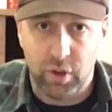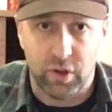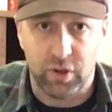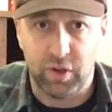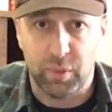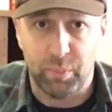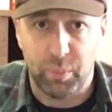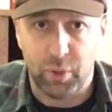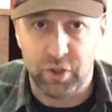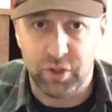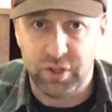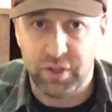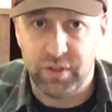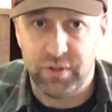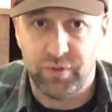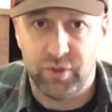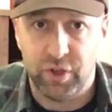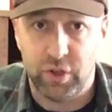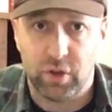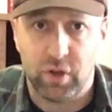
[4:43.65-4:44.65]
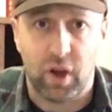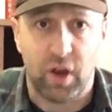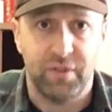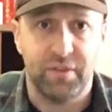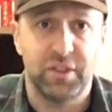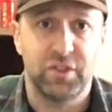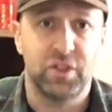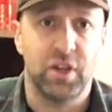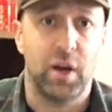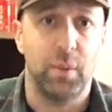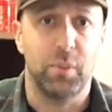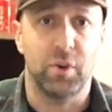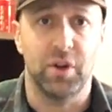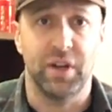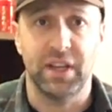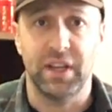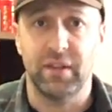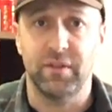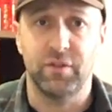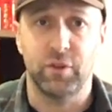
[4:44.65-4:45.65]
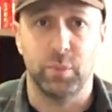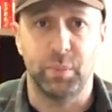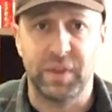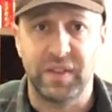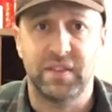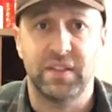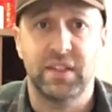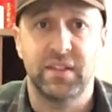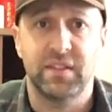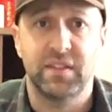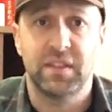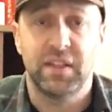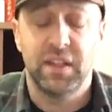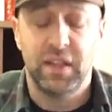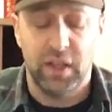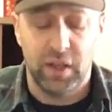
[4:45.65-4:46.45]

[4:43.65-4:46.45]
or to purchase for your coffee shop or any of your business.